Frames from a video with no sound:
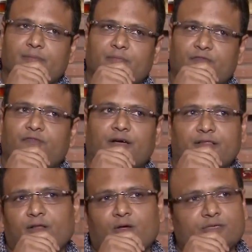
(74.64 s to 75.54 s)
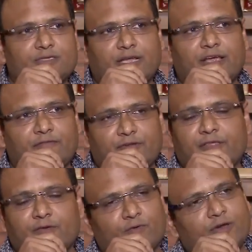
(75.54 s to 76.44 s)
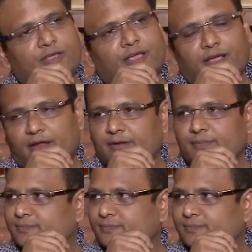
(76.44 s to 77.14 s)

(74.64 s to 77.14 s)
my father lost everything what he had.